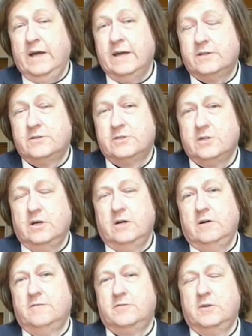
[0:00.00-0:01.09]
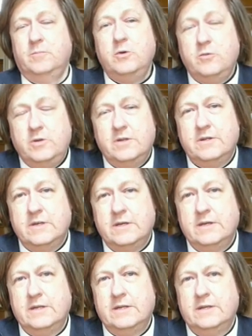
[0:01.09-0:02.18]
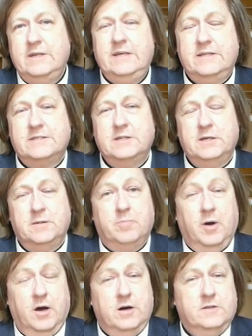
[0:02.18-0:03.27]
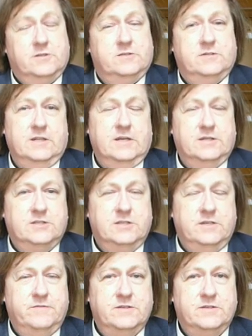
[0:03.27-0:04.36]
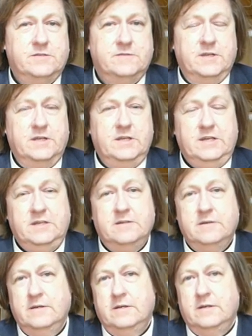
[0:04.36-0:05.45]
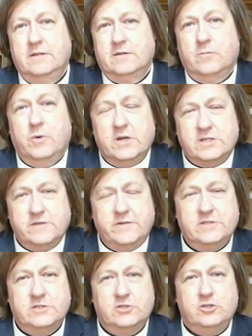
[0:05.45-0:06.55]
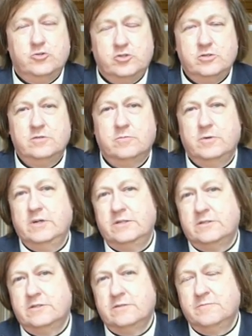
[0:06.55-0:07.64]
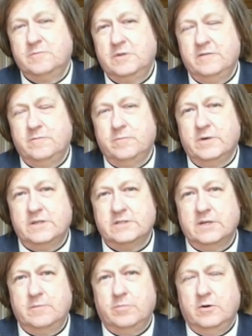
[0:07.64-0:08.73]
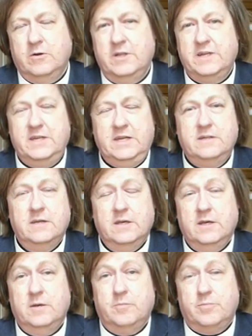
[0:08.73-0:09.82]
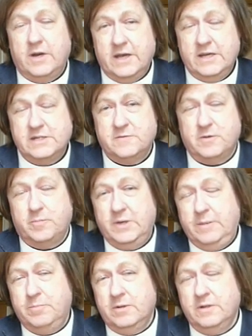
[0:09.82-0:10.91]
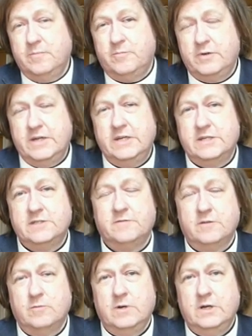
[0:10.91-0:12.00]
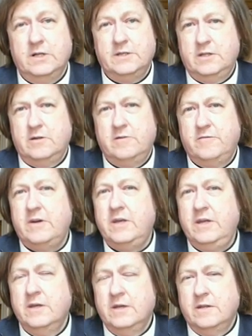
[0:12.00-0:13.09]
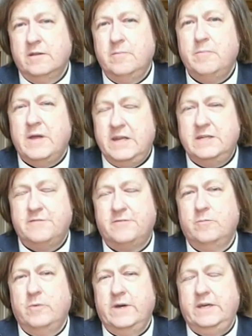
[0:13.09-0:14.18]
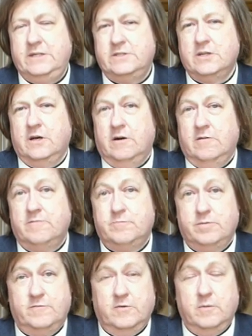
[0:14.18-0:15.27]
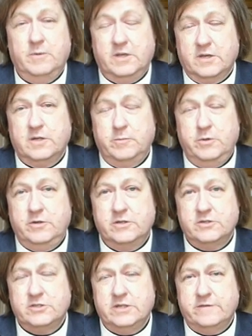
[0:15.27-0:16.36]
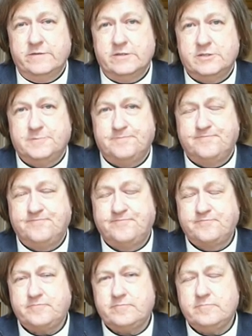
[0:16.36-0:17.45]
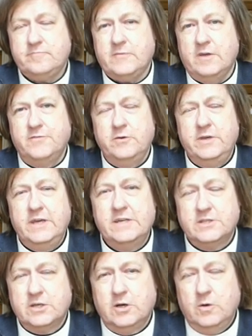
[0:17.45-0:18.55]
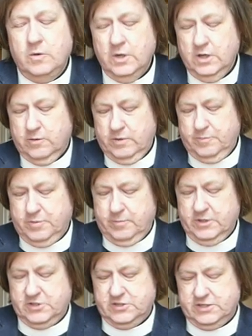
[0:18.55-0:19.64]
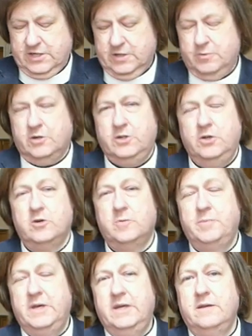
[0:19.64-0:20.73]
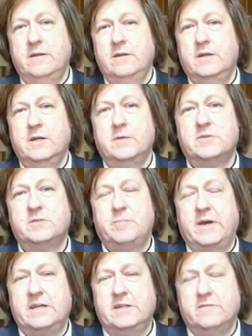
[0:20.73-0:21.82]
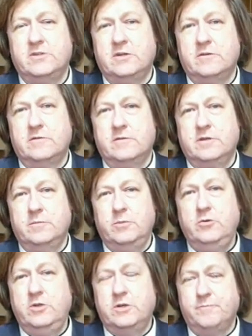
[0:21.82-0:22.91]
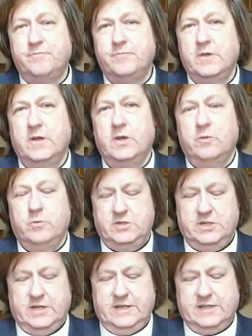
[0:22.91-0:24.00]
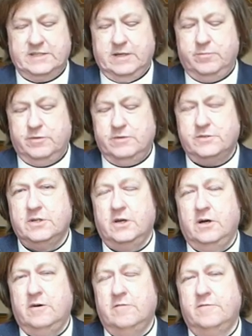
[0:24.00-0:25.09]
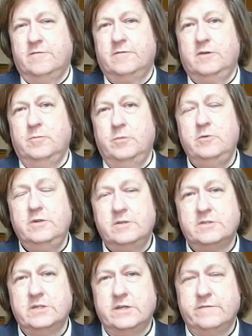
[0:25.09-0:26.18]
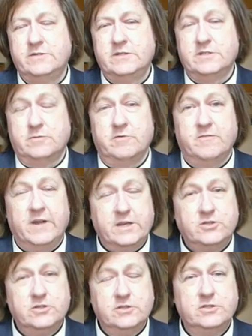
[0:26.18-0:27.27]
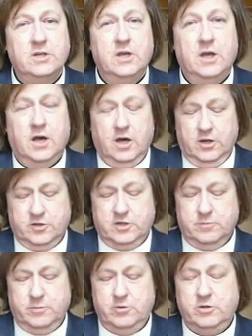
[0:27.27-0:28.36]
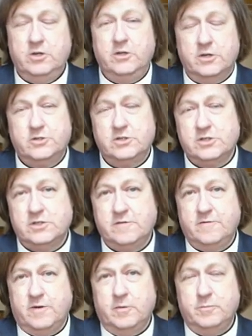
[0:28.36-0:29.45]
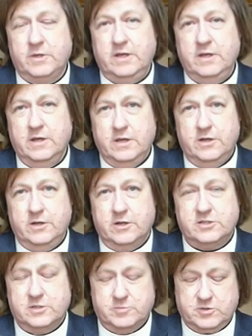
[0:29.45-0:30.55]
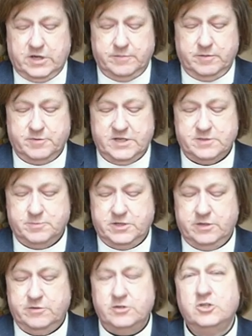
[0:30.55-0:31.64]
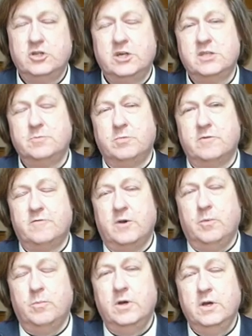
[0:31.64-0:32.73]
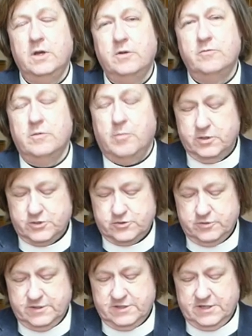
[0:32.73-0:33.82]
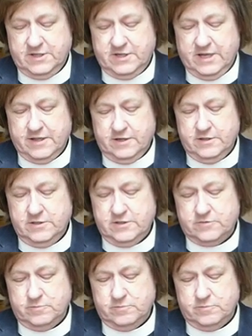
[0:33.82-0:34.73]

acts of communion need certain parts to that service. They need the words of institution, the words given by St. Paul. They need prayers for the people and prayers for the world. And there are many different ways of performing a communion service. A few years ago, we published this little book, European Perspectives on Communion, which had examples of communion services and reflections on communion, not just from the non-subscribing Presbyterian Church, but from Remonstrants in the Netherlands,